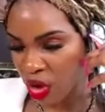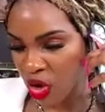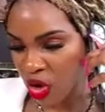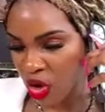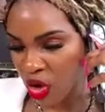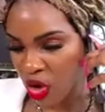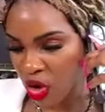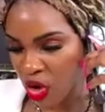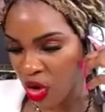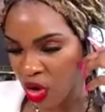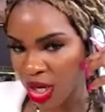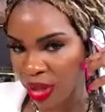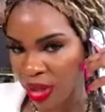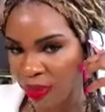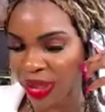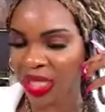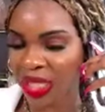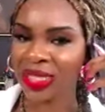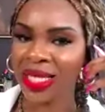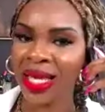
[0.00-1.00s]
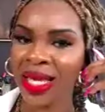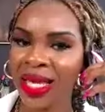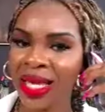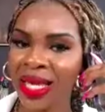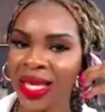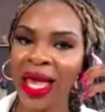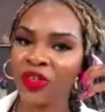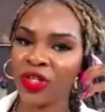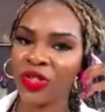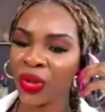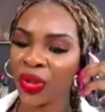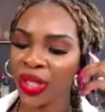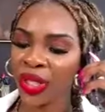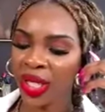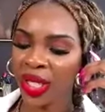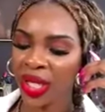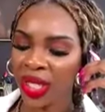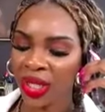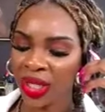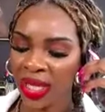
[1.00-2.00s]
I'm calling because I have a
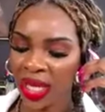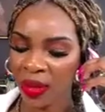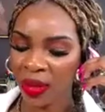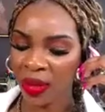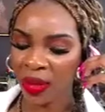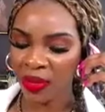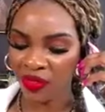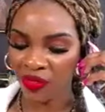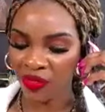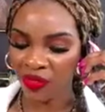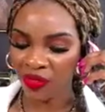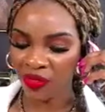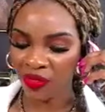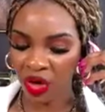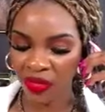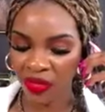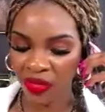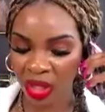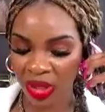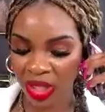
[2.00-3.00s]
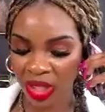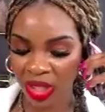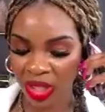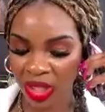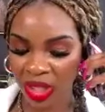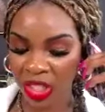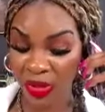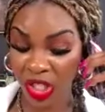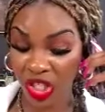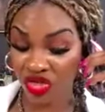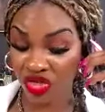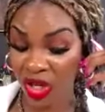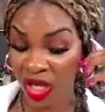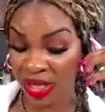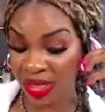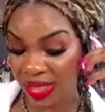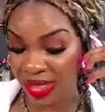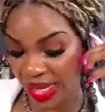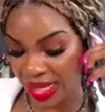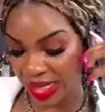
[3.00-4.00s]
donor here. It came in for a reasonable suspicion
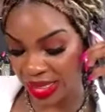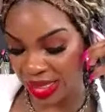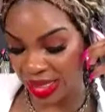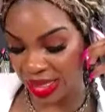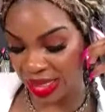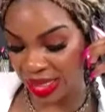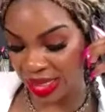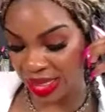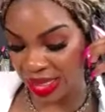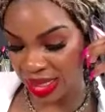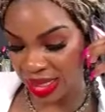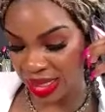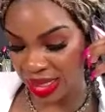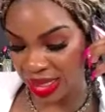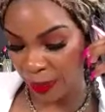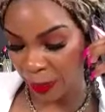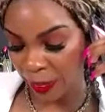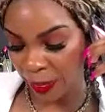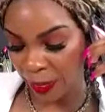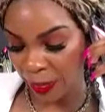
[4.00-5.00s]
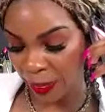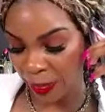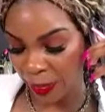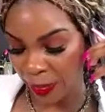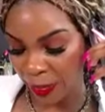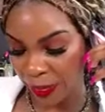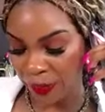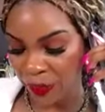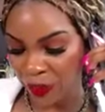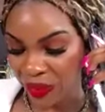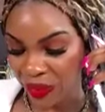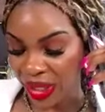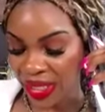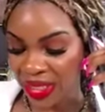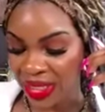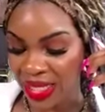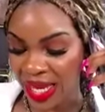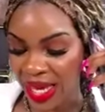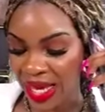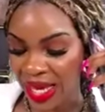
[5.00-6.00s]
drug test.
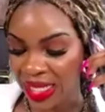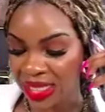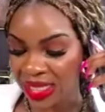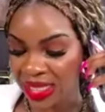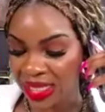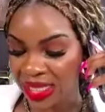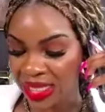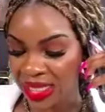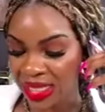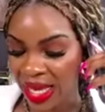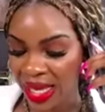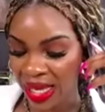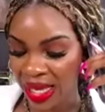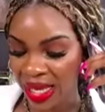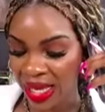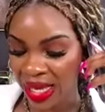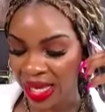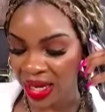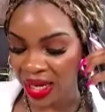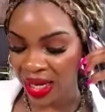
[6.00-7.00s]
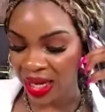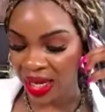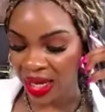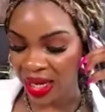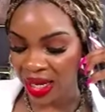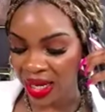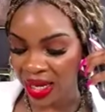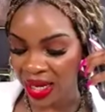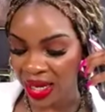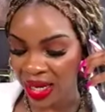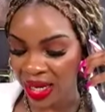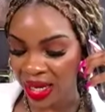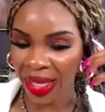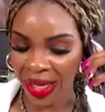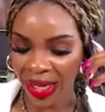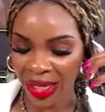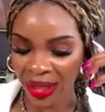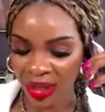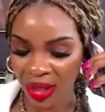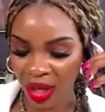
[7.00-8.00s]
Yes, and we're to
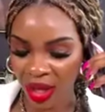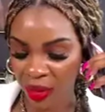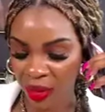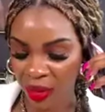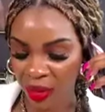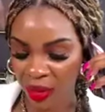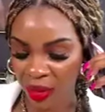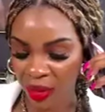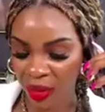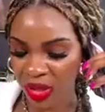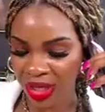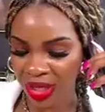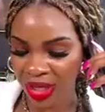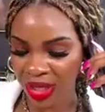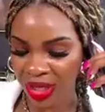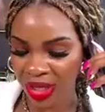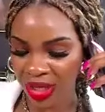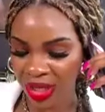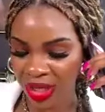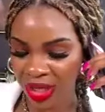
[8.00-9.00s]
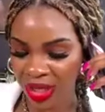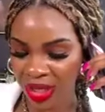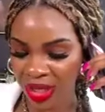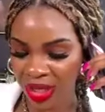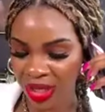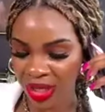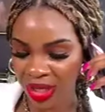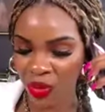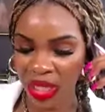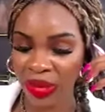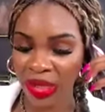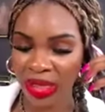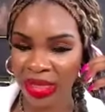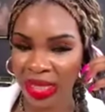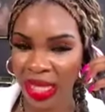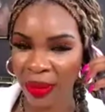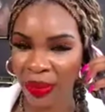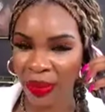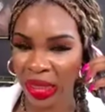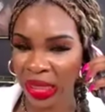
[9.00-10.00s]
the end, almost to the end of the test, and we need him
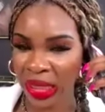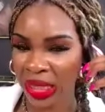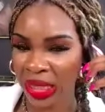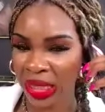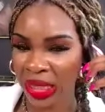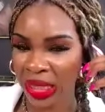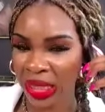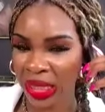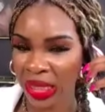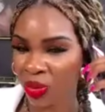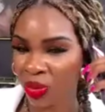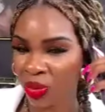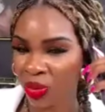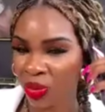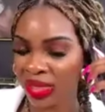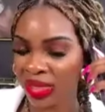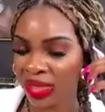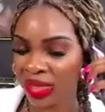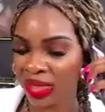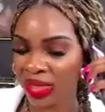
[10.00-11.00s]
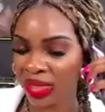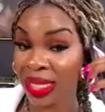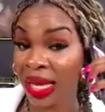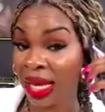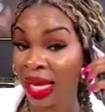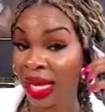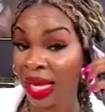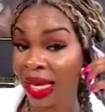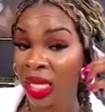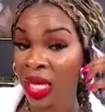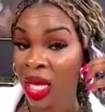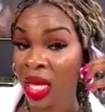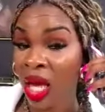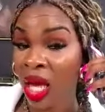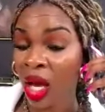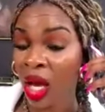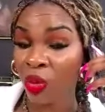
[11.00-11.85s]
to sign, but he doesn't want to sign.